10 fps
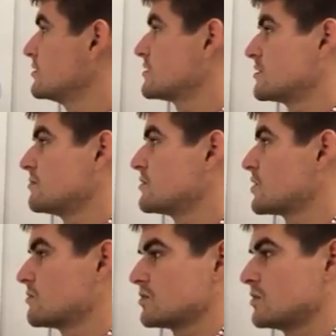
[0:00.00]
some
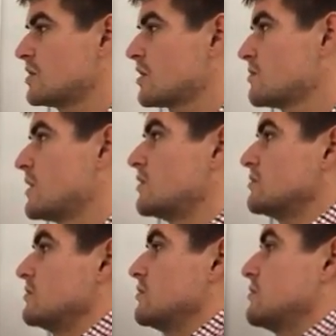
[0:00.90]
terms we'll talk
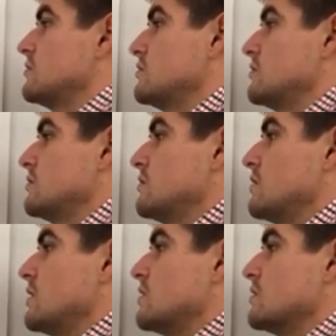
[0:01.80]
about
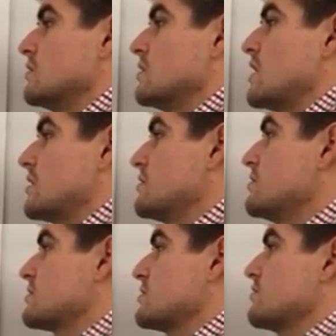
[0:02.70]
in the not too
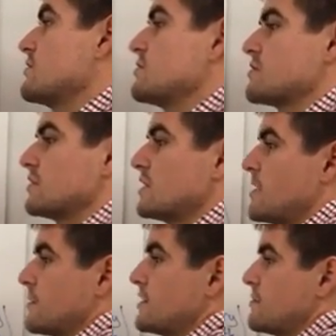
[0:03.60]
distant future,
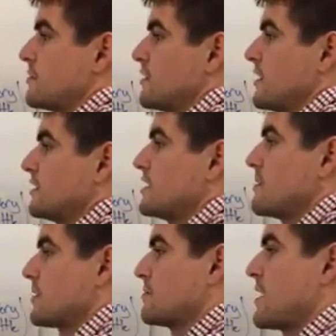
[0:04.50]
atomic number and
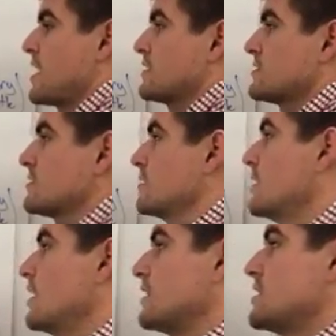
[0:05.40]
atomic mass.
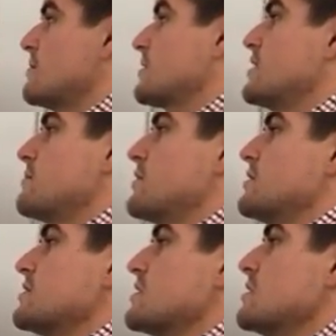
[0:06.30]
Atomic number
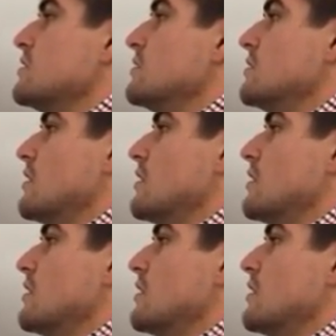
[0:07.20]
is the